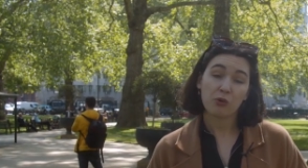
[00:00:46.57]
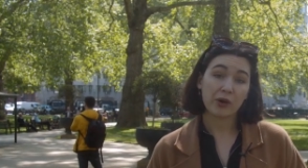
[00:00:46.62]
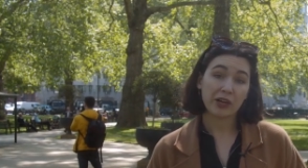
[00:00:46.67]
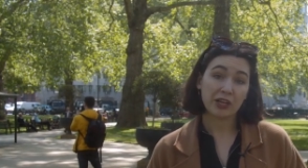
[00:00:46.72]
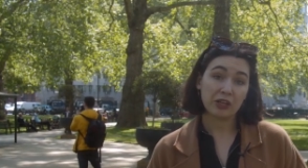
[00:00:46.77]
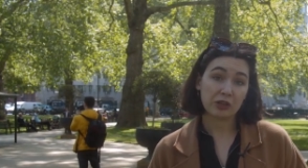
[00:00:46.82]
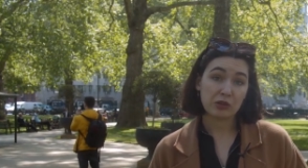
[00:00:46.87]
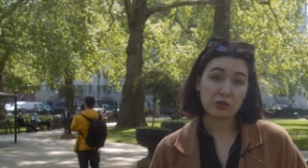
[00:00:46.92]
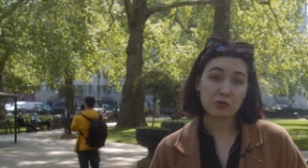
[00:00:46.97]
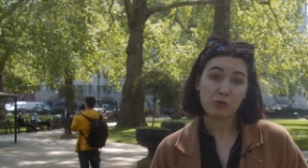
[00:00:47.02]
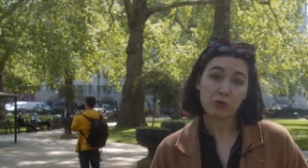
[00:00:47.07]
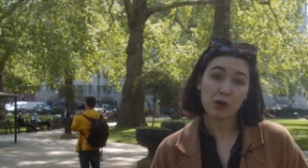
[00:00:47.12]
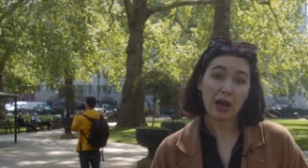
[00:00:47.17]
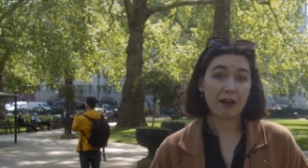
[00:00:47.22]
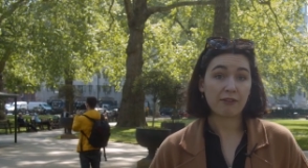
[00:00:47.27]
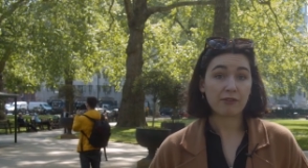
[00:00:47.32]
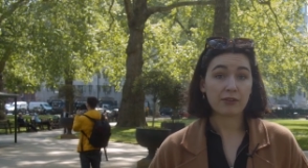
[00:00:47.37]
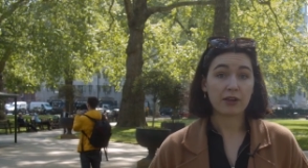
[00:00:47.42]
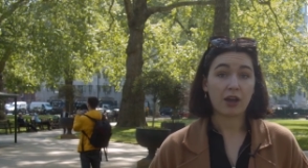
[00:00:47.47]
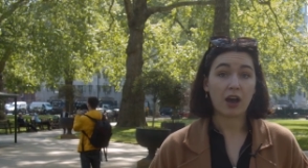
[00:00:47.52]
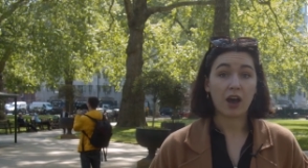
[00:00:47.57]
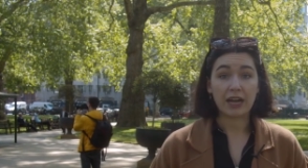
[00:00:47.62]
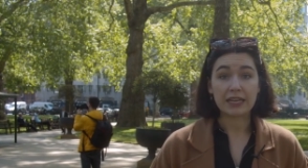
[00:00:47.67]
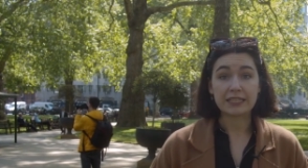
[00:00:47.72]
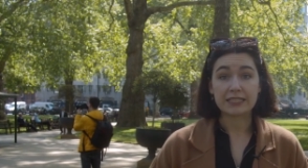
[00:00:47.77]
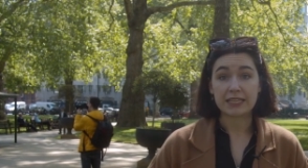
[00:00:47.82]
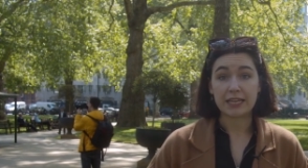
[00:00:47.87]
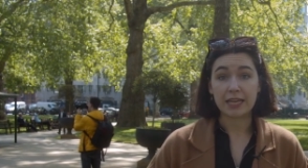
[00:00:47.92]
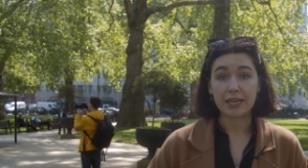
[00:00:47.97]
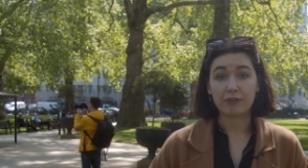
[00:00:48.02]
when you have an
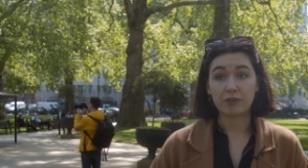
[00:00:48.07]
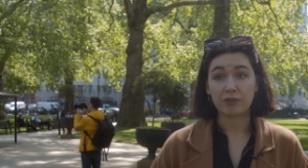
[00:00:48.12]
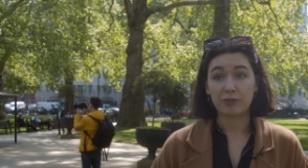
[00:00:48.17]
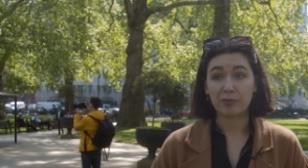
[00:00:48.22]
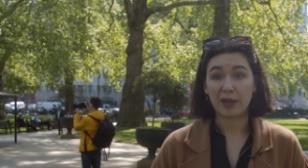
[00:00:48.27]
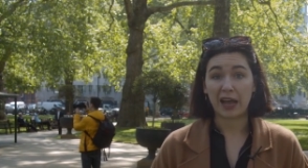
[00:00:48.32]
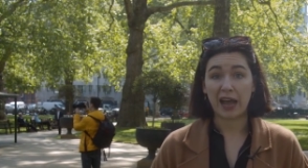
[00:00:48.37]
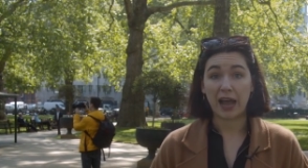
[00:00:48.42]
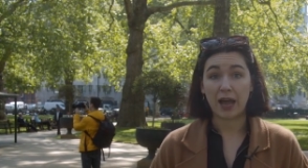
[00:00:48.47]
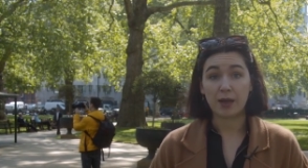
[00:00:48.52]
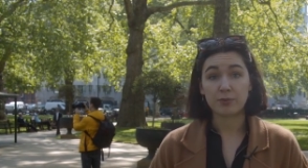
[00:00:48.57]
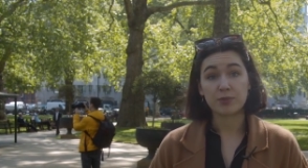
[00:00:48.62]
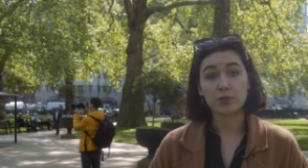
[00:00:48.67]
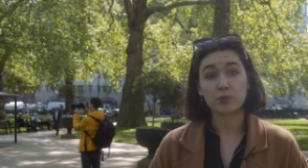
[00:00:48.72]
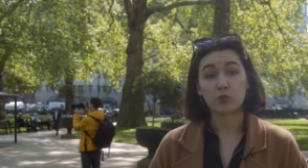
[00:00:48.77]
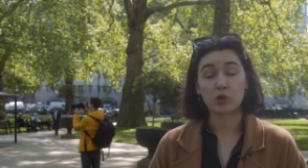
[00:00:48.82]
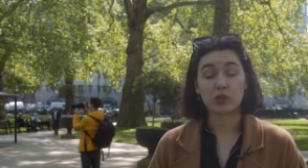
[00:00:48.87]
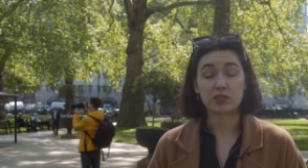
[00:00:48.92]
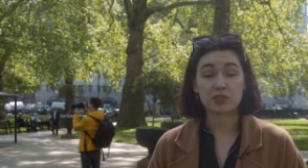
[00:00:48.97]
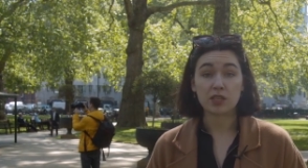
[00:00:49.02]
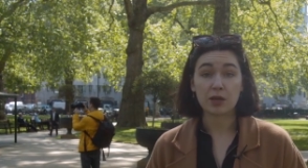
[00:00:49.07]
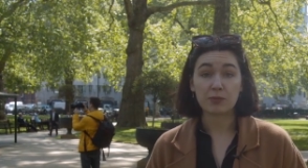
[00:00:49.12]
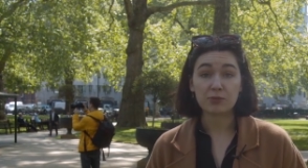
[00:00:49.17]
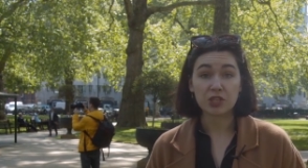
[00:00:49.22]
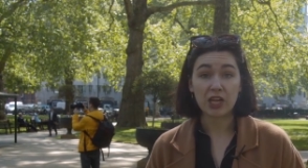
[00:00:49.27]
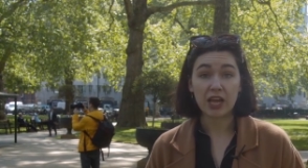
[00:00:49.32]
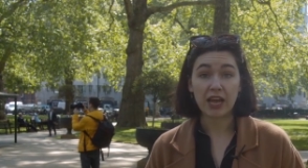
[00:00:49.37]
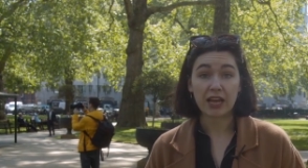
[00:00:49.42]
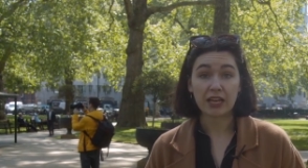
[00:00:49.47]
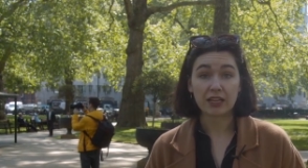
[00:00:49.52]
idea of perhaps what
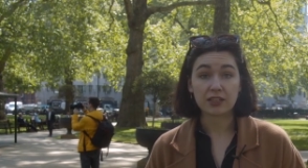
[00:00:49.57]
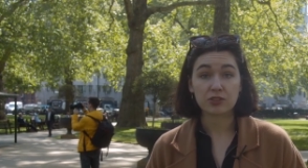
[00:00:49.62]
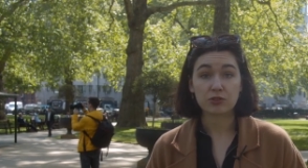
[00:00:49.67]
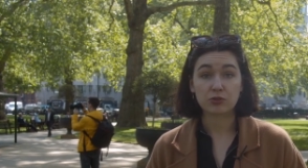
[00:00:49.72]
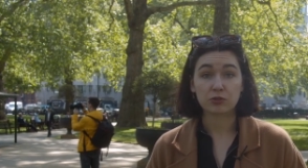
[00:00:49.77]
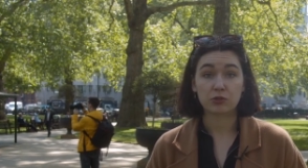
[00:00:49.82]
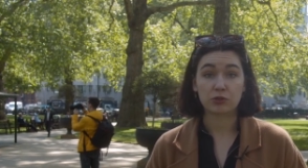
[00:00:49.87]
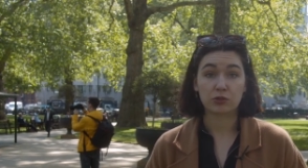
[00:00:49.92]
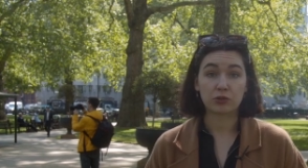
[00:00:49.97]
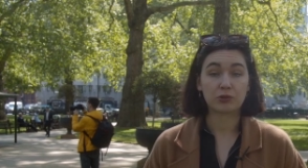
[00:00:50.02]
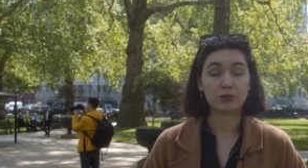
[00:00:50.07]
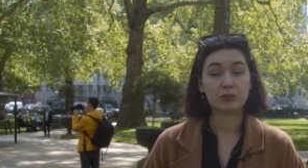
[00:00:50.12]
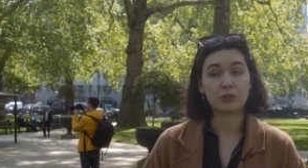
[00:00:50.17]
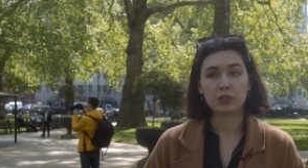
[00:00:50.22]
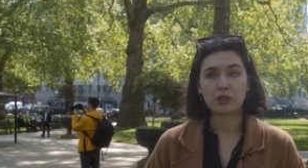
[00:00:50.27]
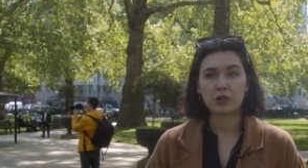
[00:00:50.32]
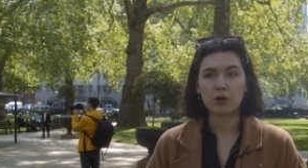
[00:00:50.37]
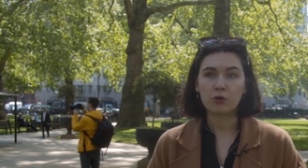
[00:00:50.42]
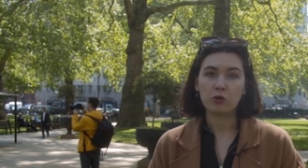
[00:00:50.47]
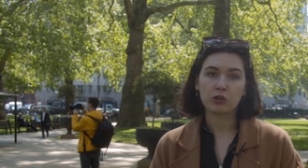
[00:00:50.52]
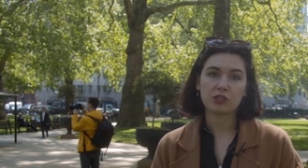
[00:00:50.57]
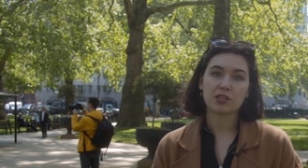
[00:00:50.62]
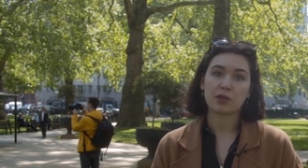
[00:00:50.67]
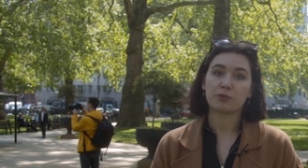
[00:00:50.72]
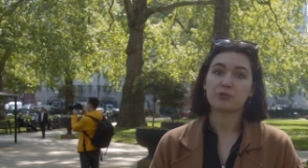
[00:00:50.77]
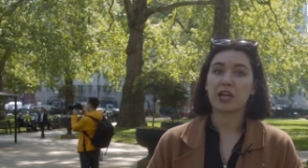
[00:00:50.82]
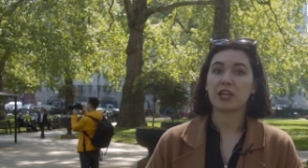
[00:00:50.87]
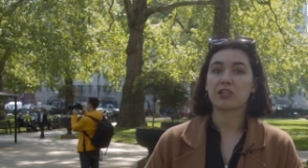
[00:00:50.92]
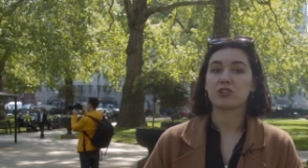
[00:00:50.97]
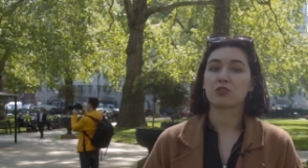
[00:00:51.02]
subject or what
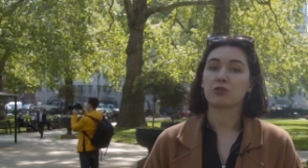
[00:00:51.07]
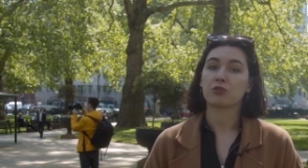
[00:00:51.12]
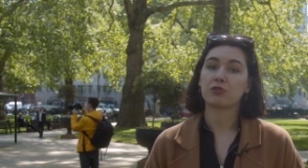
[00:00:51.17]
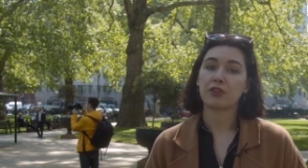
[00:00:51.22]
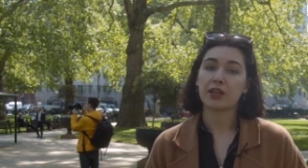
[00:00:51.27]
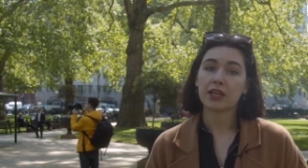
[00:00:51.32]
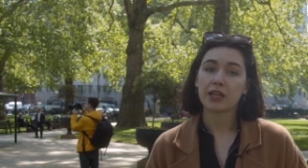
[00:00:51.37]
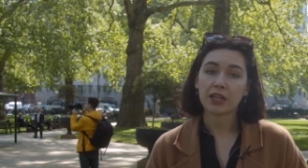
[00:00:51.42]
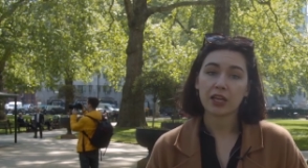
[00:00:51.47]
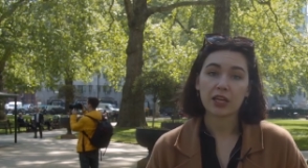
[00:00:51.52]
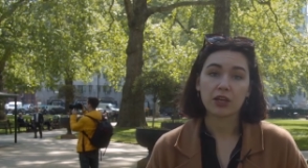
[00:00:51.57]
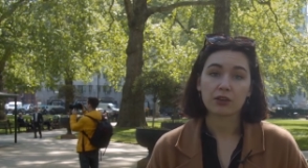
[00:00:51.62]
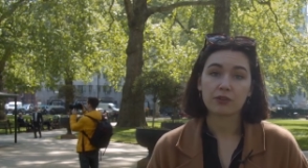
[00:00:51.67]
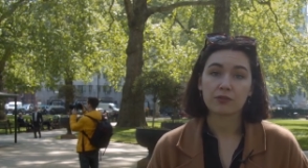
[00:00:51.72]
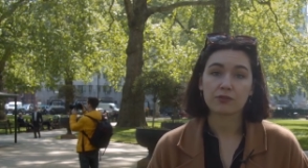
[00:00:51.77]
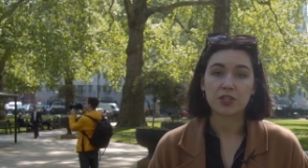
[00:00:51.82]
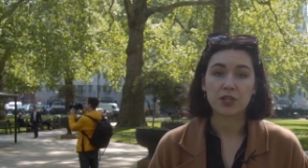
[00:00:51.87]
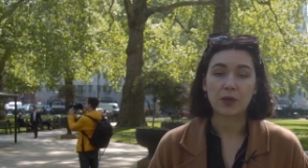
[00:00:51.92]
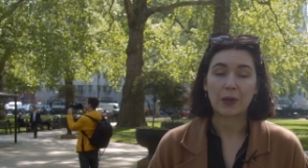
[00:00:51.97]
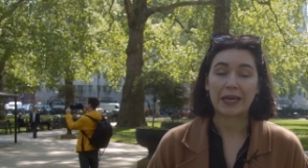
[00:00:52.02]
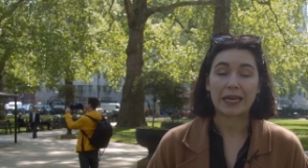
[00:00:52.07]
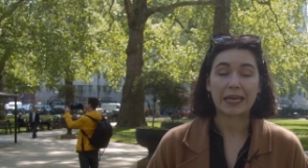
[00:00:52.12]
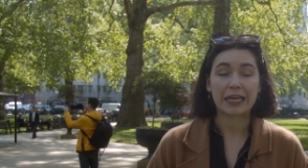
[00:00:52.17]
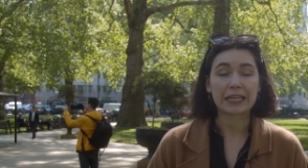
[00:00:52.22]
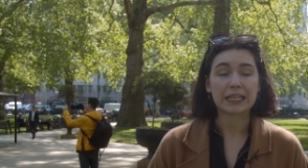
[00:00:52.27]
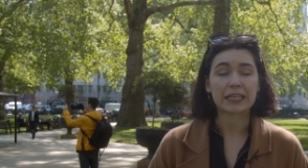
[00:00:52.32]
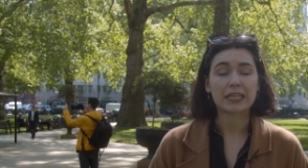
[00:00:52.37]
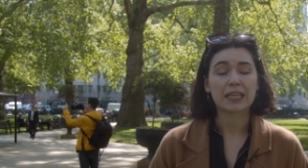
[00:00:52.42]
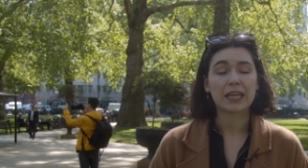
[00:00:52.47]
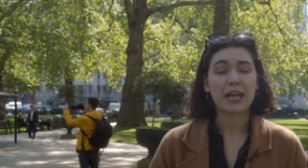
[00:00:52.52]
subjects you're thinking of
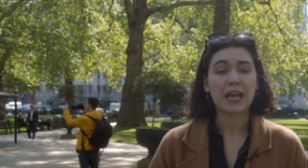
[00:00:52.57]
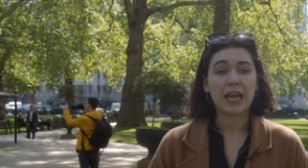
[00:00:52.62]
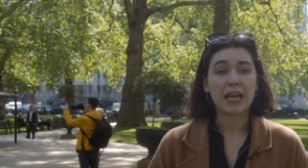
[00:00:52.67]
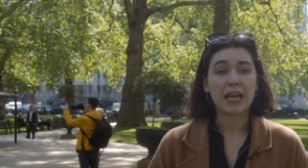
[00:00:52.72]
doing,